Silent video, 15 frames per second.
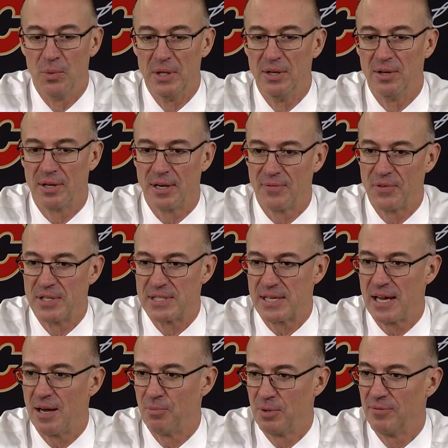we look at this
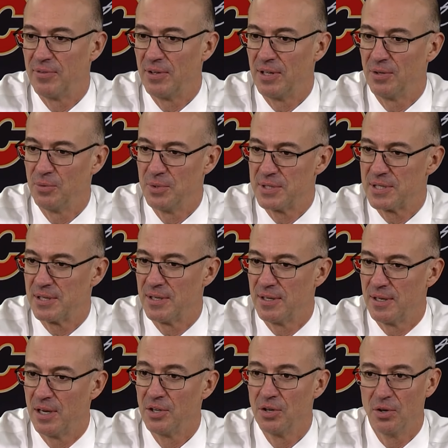camp, we feel it was
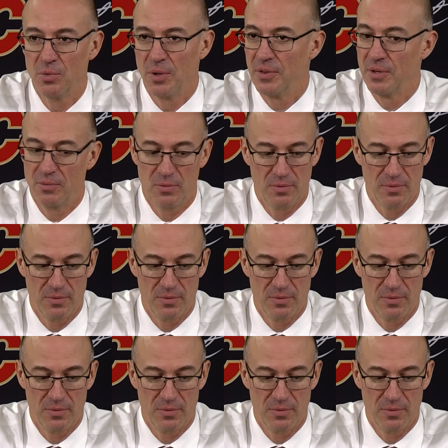a good one, that